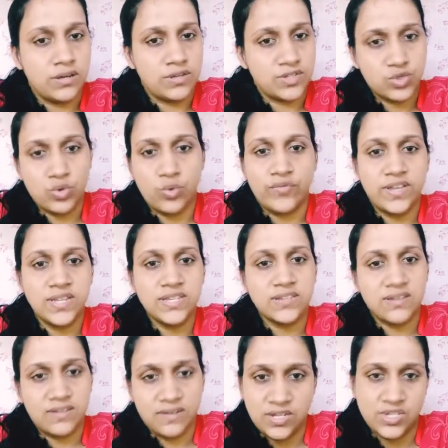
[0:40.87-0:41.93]
Soviet
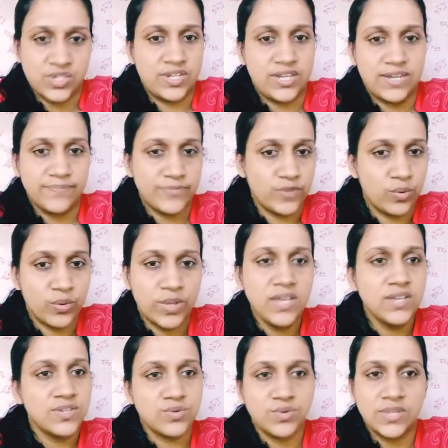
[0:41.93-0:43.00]
Russia.
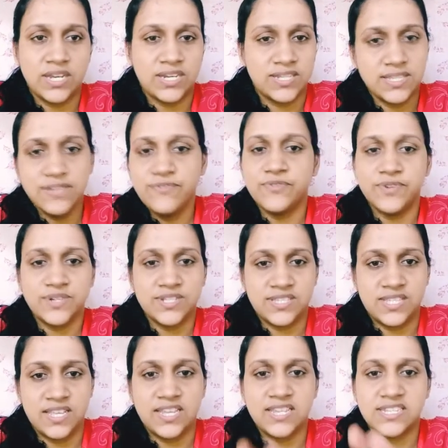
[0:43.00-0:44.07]
Okay, so that is the first
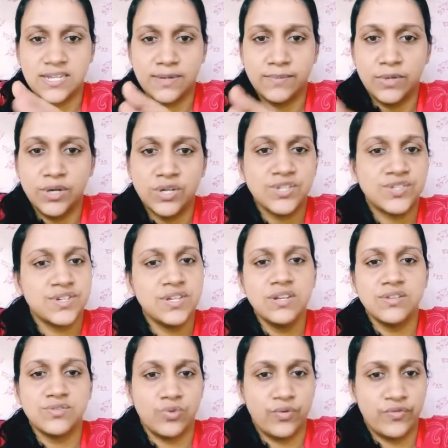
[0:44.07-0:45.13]
thing. It emerged in
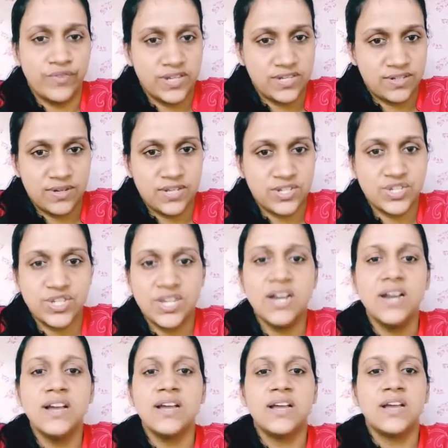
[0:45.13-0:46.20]
Soviet
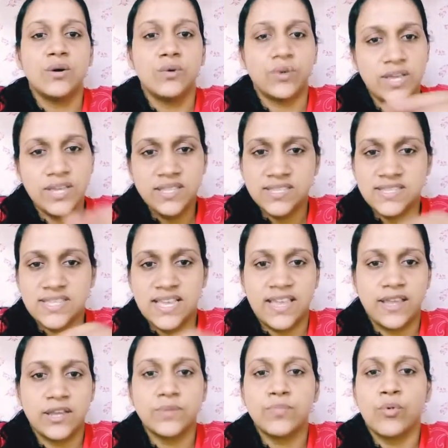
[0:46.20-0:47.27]
Russia. Okay, the
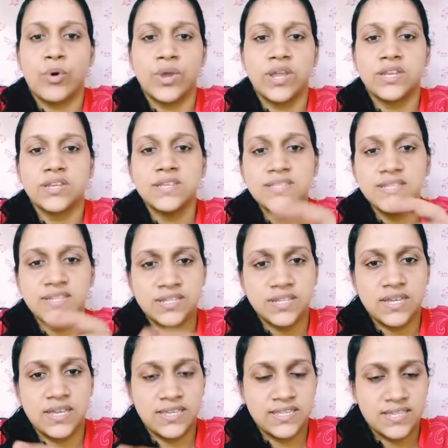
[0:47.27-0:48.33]
second point is it
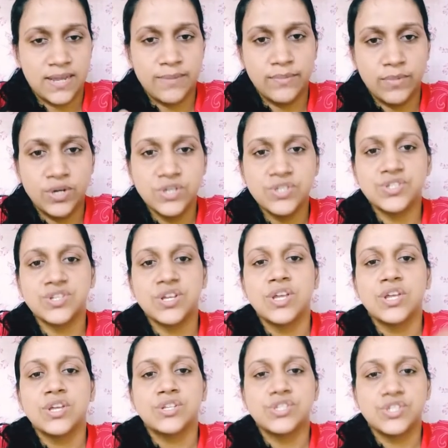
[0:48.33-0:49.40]
emerged
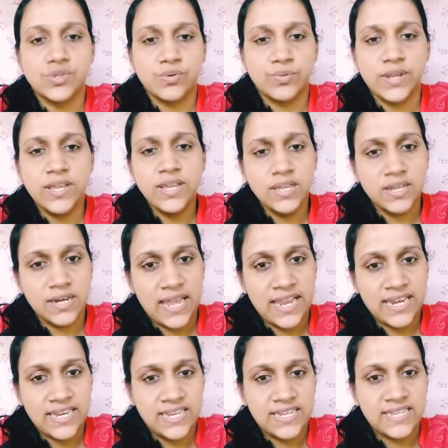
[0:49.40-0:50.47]
during
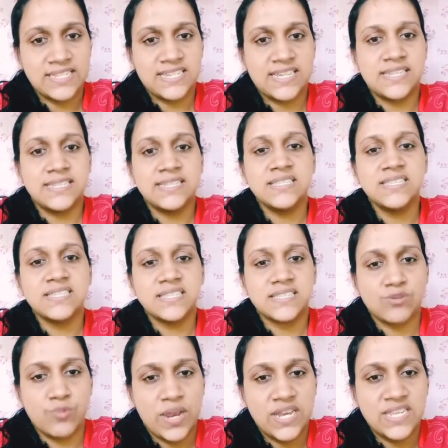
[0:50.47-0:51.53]
1910s,
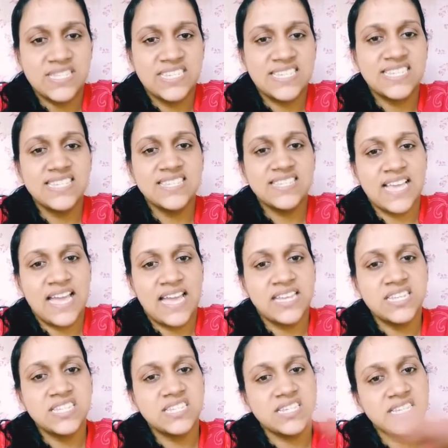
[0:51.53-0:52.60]
20s,
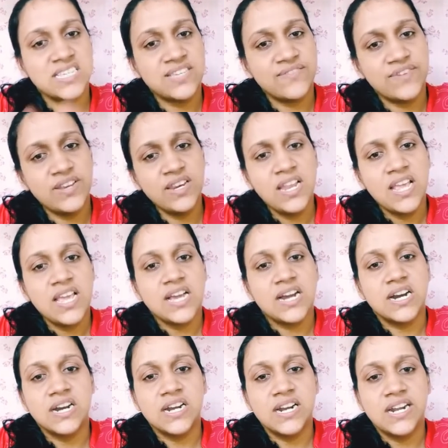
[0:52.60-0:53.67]
and even
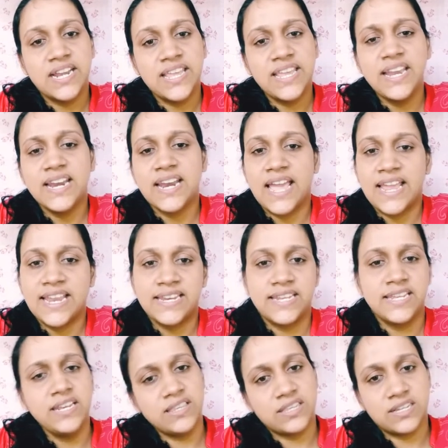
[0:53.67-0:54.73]
early
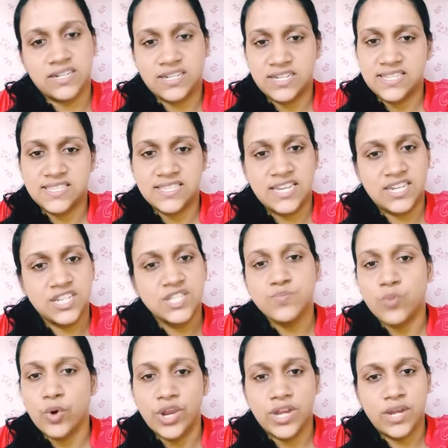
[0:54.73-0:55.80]
1930s. That is
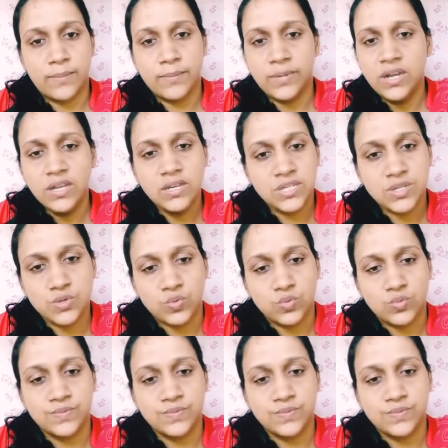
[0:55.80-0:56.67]
point number 2.